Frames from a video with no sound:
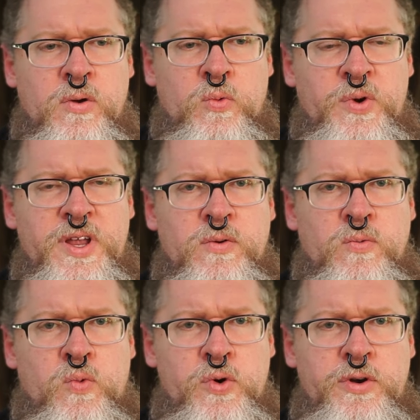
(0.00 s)

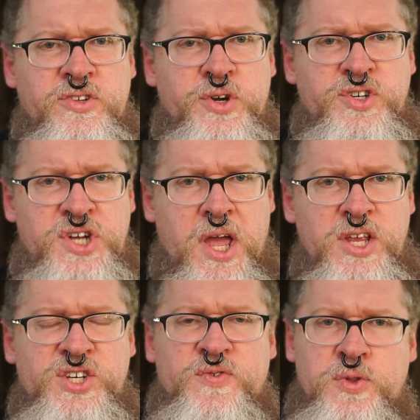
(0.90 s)
When words are
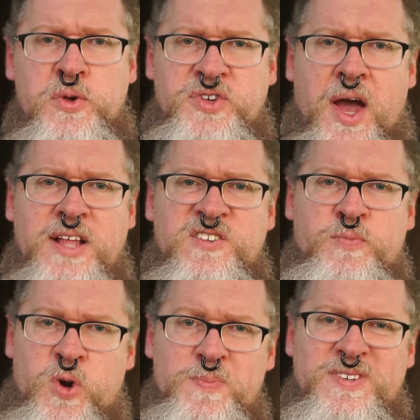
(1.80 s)
changed for those kinds of
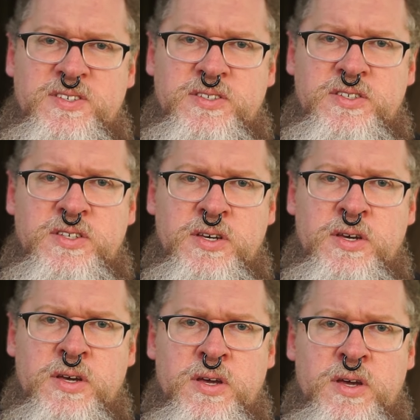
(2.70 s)
purposes,
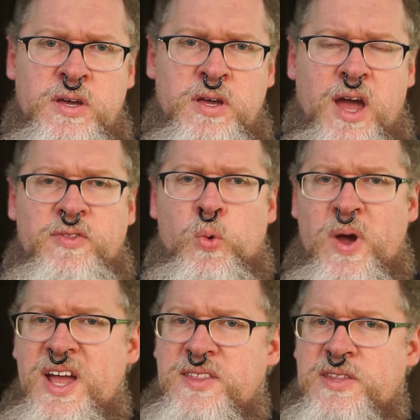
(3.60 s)
and the
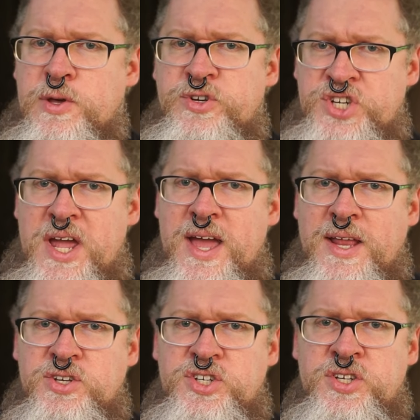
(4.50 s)
way that they're
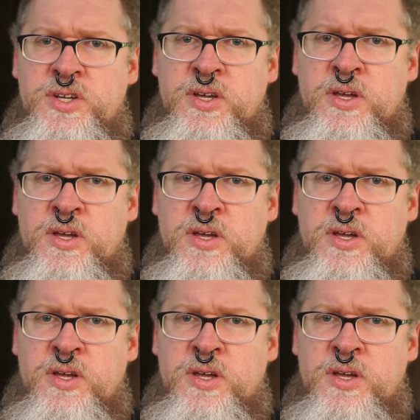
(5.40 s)
changed